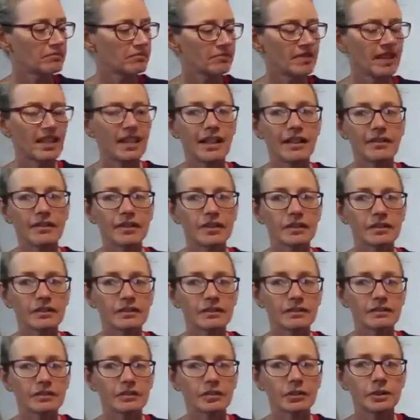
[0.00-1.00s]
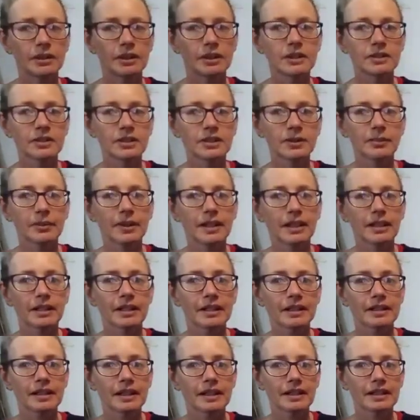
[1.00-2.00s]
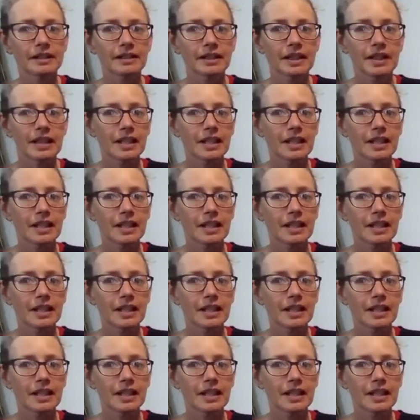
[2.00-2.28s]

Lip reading: 11 quid or something like that.